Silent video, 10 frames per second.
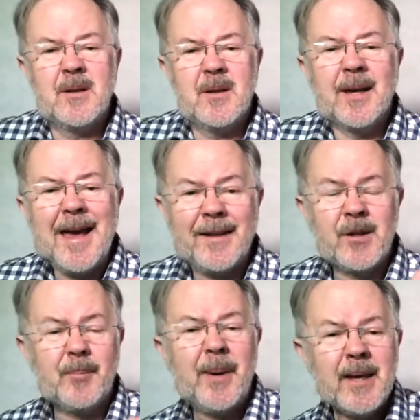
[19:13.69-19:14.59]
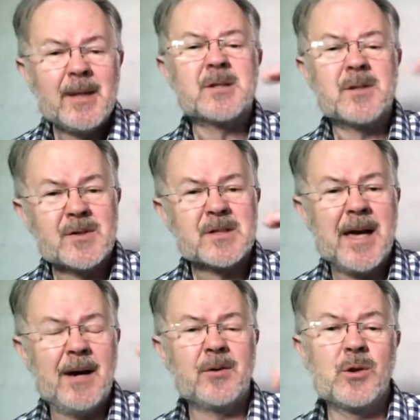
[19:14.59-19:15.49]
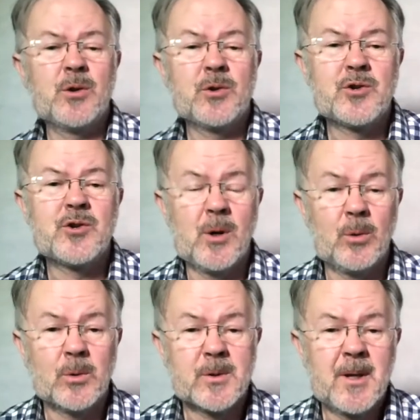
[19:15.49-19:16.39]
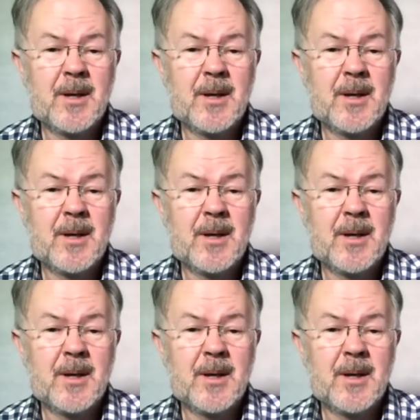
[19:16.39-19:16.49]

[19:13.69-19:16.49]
again, the peaks of sound are controlled